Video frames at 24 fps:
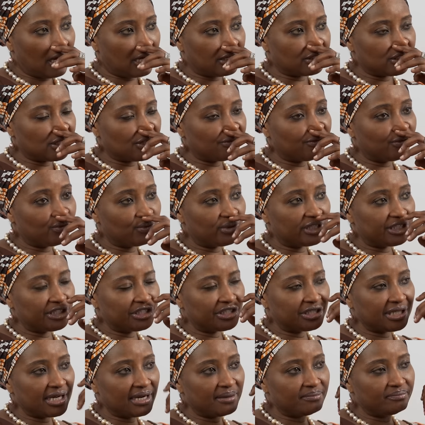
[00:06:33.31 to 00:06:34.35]
out of which
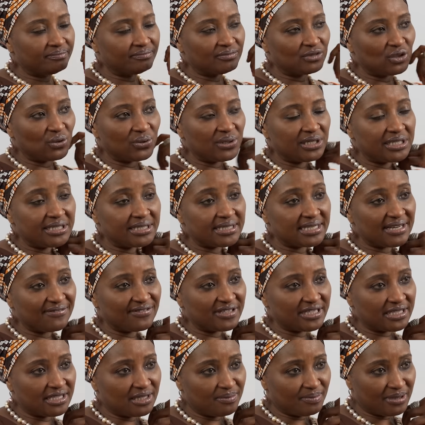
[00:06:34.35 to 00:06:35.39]
um, only
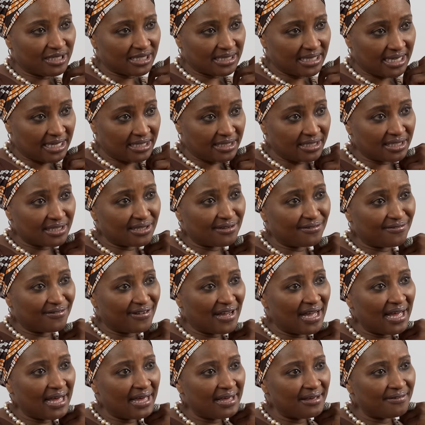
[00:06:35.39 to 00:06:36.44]
seventy percent
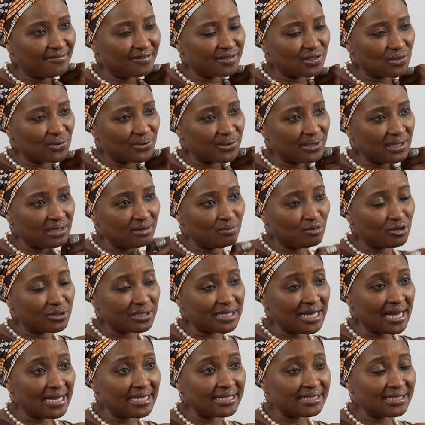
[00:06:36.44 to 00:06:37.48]
survive. So the
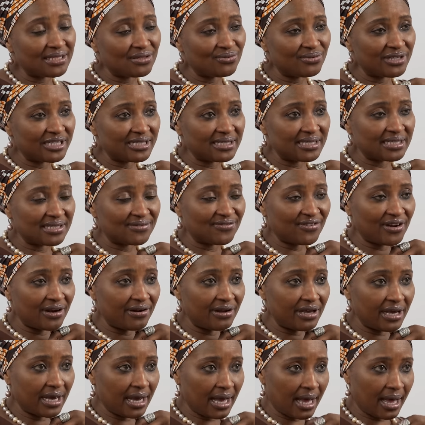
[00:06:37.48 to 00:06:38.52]
mortality rate is
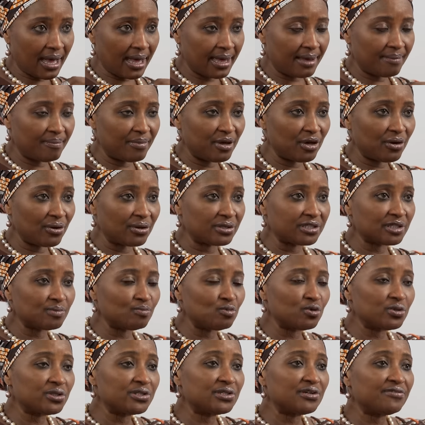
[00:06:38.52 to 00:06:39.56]
very high because
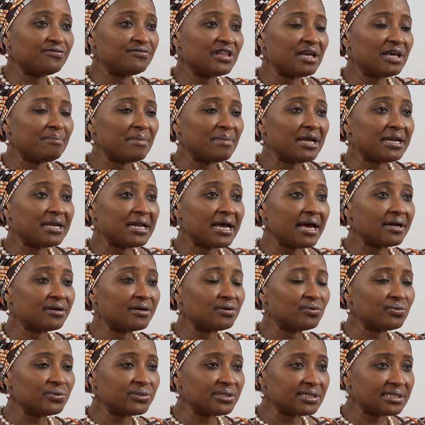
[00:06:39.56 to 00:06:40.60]
most of them are
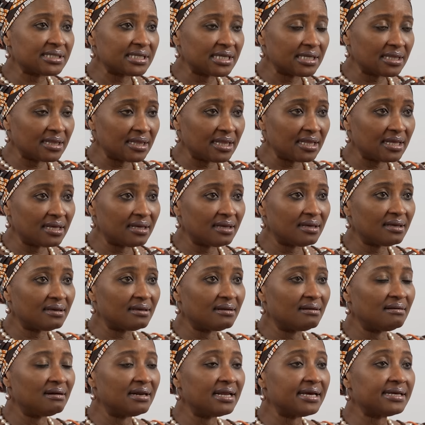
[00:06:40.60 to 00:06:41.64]
diagnosed in the
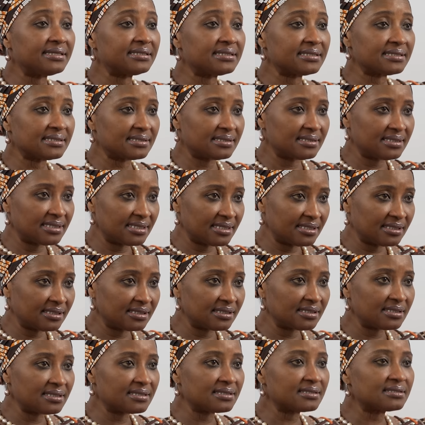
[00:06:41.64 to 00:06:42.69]
late
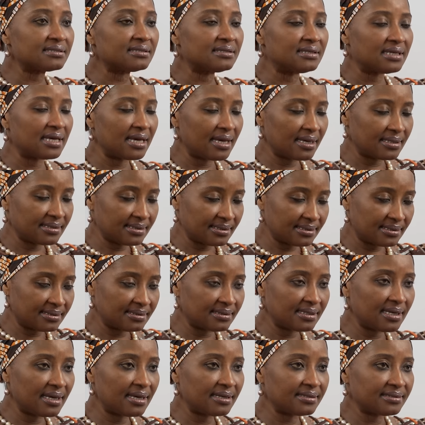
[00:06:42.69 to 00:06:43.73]
stages. Late stage, yes,
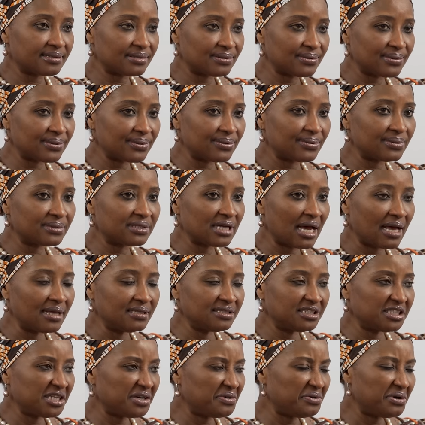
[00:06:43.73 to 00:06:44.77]
yeah. yes. So, and
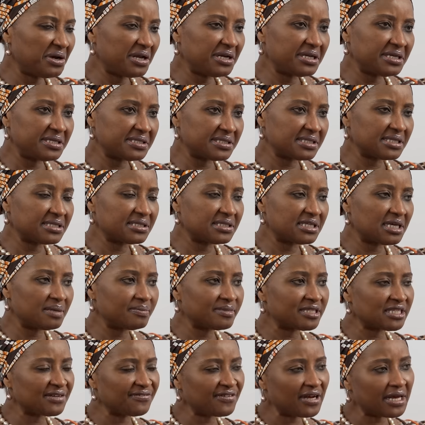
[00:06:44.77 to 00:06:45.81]
generally it's the same.
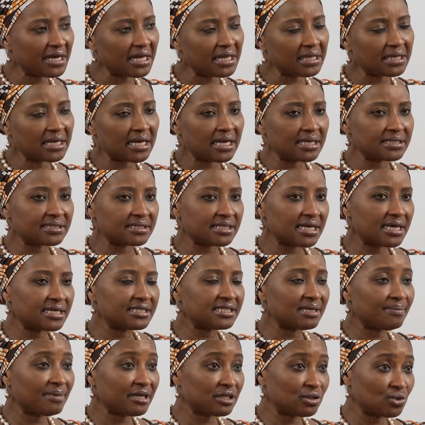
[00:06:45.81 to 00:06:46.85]
Cervical cancer
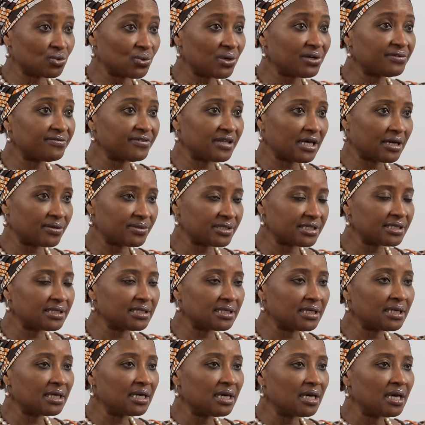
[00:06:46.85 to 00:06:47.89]
is about twelve
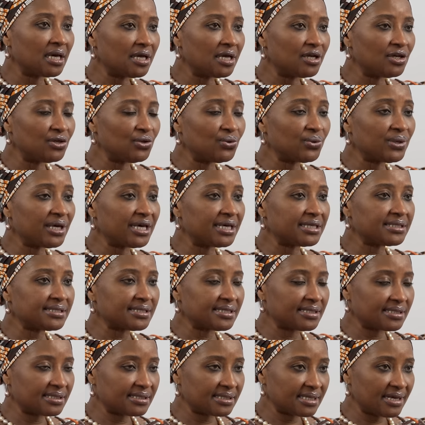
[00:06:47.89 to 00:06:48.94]
thousand new
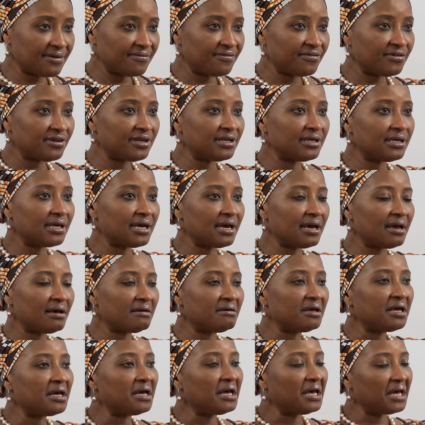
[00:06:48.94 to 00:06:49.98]
cases every year.
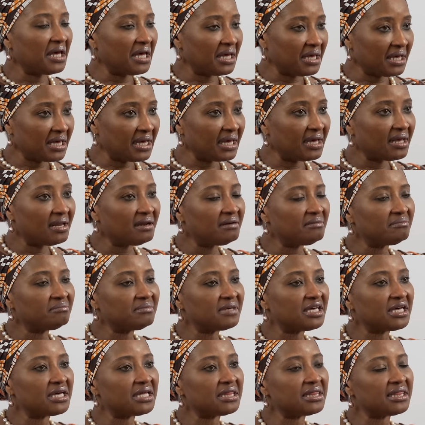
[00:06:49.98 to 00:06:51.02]
Again,
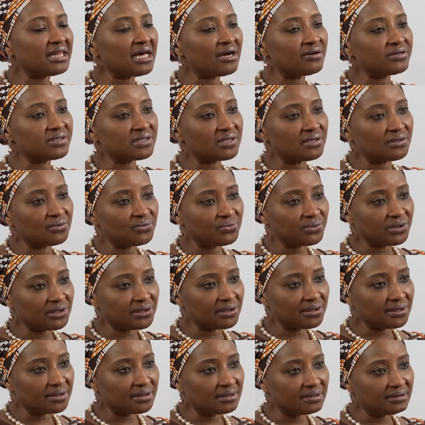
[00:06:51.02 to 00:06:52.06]
eight thousand
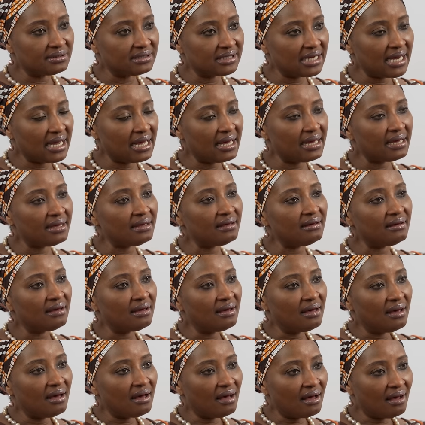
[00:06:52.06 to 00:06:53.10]
will die.
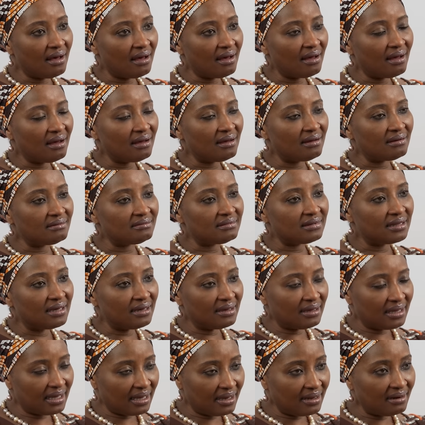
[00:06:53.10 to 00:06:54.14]
Uh,
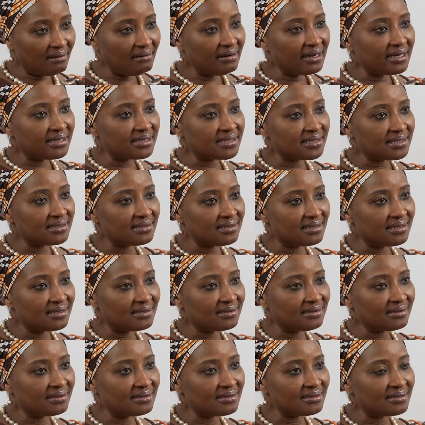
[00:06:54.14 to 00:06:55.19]
again, late
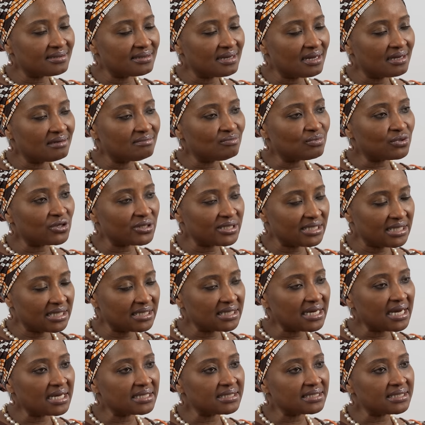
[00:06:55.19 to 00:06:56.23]
stages. And prostate
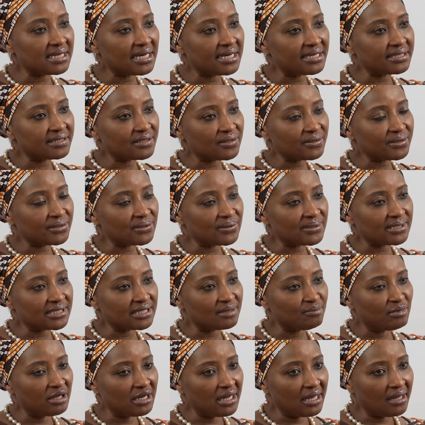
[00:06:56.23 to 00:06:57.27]
cancer is also
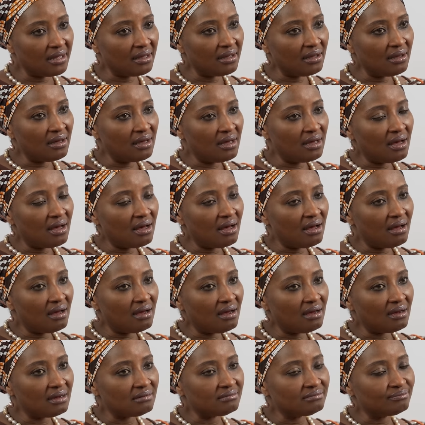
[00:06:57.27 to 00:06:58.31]
similar.
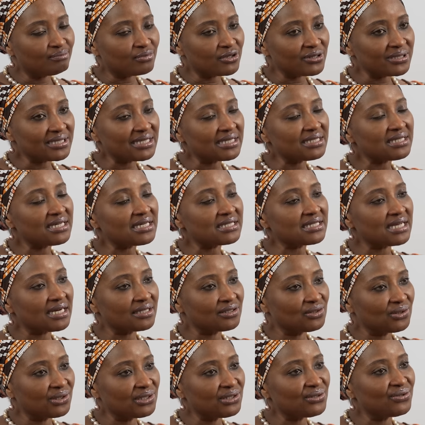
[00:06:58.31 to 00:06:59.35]
Uh, prostate has
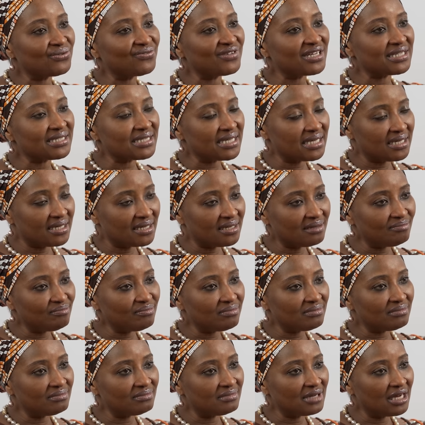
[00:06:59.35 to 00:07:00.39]
actually
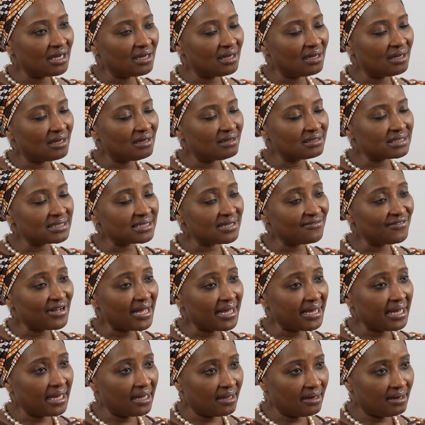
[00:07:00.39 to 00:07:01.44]
overtaken uh,
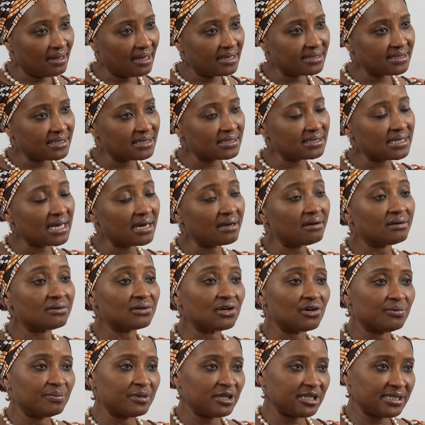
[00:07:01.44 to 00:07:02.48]
cervical as the second
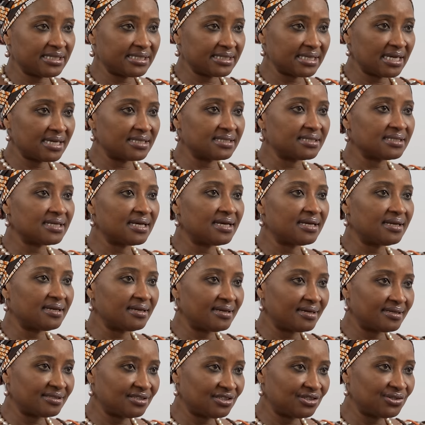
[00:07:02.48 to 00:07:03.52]
commonest cancer in
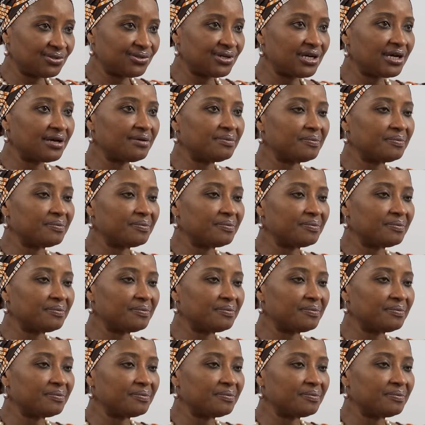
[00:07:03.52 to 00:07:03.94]
Nigeria.